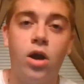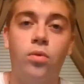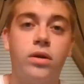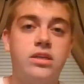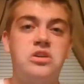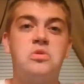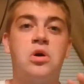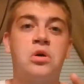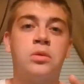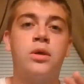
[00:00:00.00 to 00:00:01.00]
before I
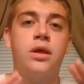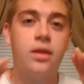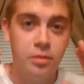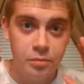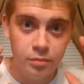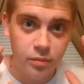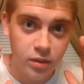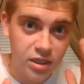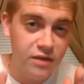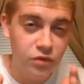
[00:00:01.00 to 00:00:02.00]
head out of here, I want to tell you
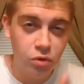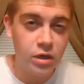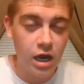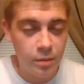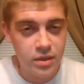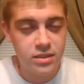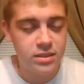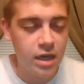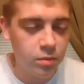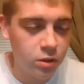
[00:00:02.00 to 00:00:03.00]
all,
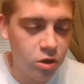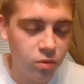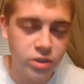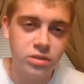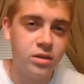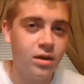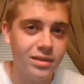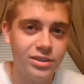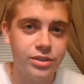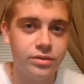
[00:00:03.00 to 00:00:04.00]
leave your comments
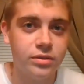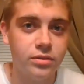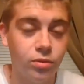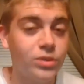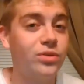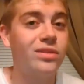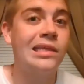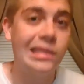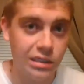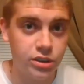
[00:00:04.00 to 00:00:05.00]
down below what you thought
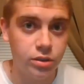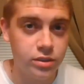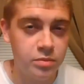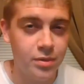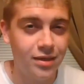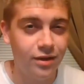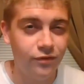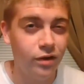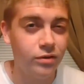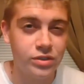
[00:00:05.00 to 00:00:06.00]
this year's, or what you
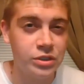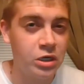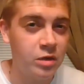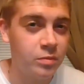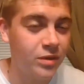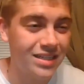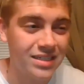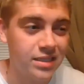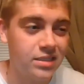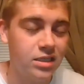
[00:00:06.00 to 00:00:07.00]
think this year's NBA
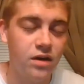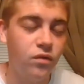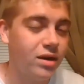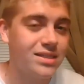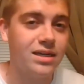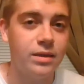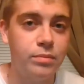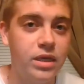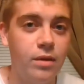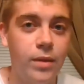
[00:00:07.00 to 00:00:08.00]
Finals is going to
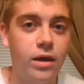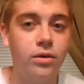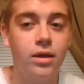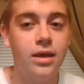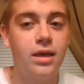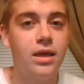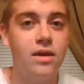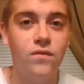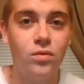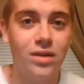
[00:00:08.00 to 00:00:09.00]
consist of, what it's going to
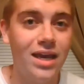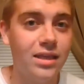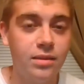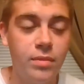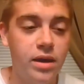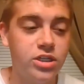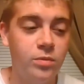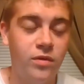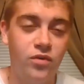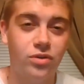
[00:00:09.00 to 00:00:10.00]
be about.
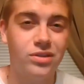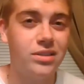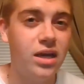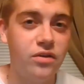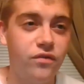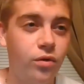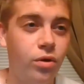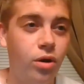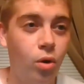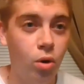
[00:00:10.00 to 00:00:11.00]
If you like the
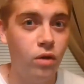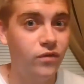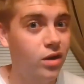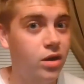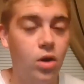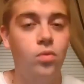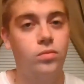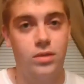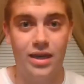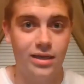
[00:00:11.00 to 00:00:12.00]
matchup, if you're excited
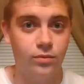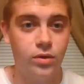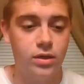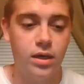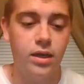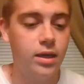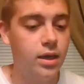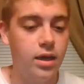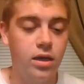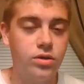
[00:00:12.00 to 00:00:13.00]
for it, or if you
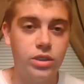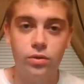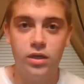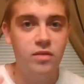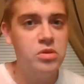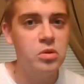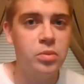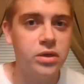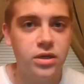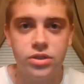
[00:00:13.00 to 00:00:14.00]
don't like it, whatnot.
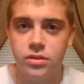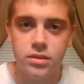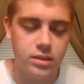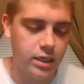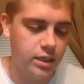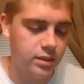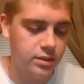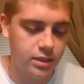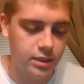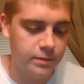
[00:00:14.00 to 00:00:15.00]
And also, give me your
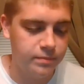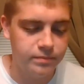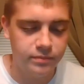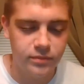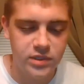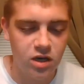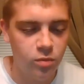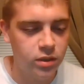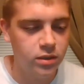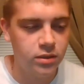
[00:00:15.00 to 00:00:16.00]
predictions
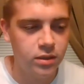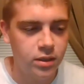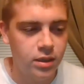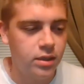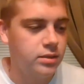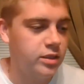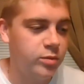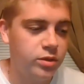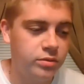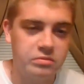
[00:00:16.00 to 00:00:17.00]
and tell
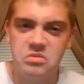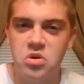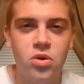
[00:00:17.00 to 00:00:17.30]
me